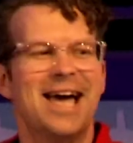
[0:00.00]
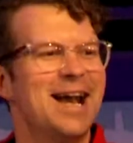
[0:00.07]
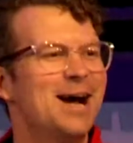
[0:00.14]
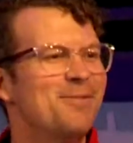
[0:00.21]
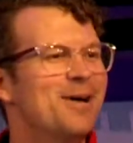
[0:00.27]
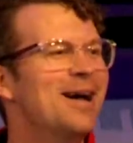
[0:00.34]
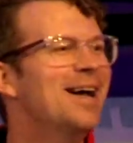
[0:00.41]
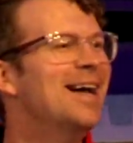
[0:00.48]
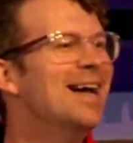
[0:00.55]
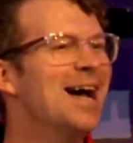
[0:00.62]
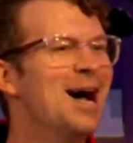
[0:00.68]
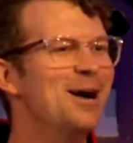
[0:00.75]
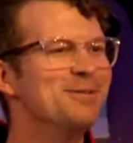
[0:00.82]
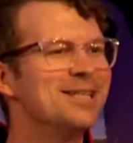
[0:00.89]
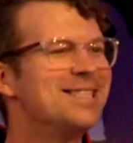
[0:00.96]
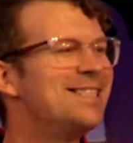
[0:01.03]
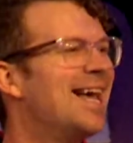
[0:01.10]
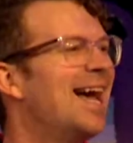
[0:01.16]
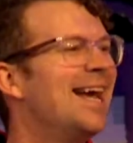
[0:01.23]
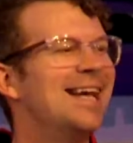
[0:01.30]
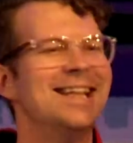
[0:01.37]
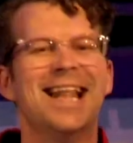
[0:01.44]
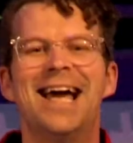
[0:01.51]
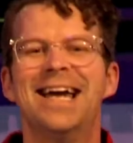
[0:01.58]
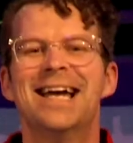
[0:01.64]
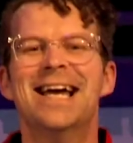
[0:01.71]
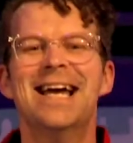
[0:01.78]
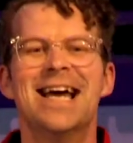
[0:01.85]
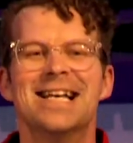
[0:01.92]
I'm just saying, like,
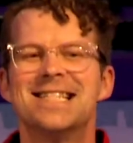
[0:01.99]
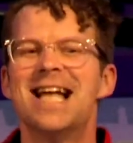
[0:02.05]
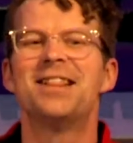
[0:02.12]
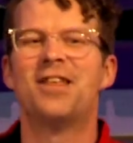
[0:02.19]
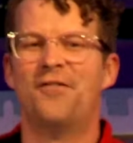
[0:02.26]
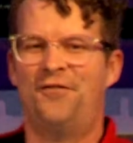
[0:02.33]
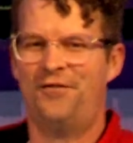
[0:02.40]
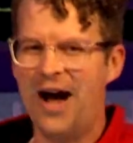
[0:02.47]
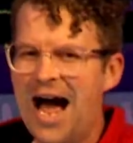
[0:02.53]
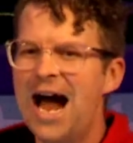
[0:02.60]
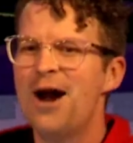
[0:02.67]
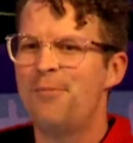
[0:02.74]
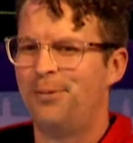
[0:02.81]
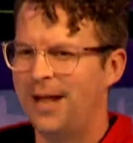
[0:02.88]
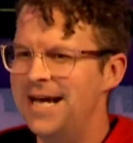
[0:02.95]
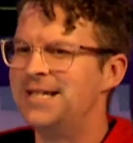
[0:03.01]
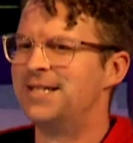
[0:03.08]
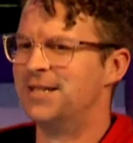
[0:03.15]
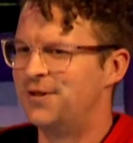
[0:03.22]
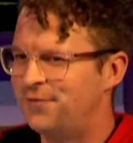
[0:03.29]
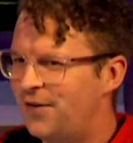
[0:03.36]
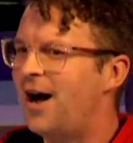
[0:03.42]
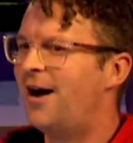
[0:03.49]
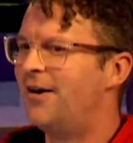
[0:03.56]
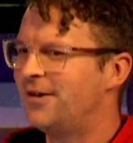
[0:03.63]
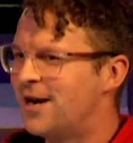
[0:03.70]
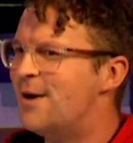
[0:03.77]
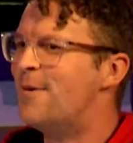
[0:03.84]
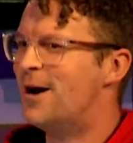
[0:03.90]
it's not the fireplace's
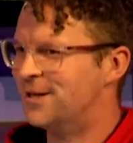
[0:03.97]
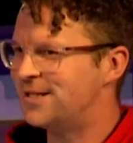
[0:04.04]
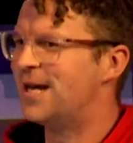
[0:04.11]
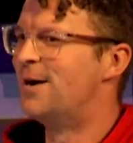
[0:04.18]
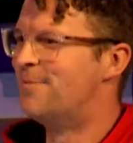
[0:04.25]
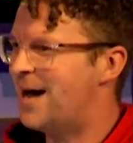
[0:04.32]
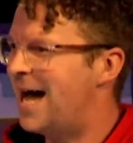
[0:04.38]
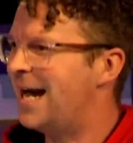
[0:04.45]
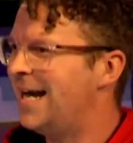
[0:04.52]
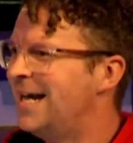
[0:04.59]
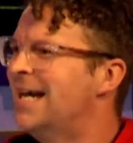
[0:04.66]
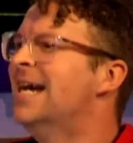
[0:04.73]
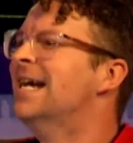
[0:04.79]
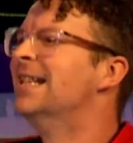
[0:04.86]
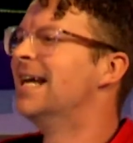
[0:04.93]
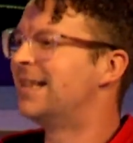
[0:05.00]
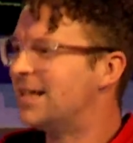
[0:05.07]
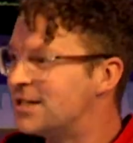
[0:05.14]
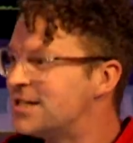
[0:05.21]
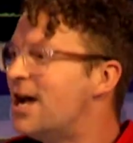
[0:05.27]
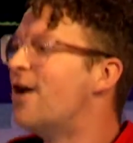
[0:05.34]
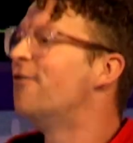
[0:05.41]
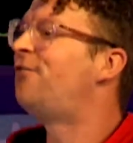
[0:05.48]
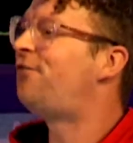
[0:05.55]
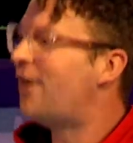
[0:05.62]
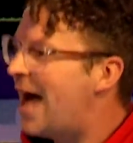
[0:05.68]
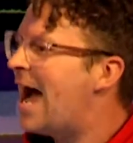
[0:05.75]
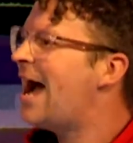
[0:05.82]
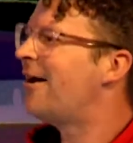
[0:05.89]
fault, come on somebody, that there's no
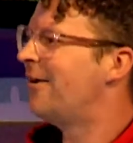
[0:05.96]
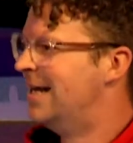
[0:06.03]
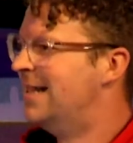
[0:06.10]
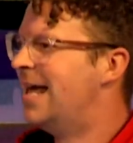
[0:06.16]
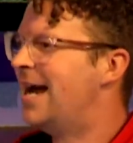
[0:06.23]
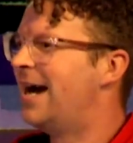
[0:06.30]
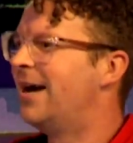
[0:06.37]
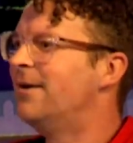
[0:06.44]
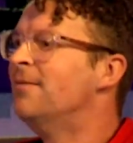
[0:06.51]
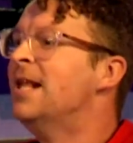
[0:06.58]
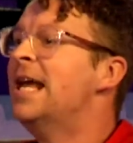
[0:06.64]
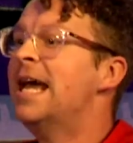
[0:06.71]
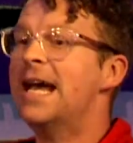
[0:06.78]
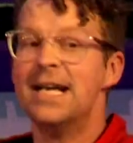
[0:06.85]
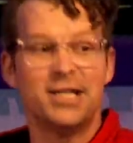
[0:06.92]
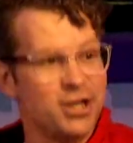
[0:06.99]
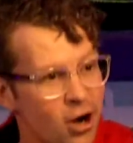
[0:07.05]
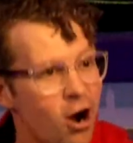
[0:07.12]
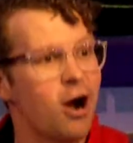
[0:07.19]
fire in there. It's your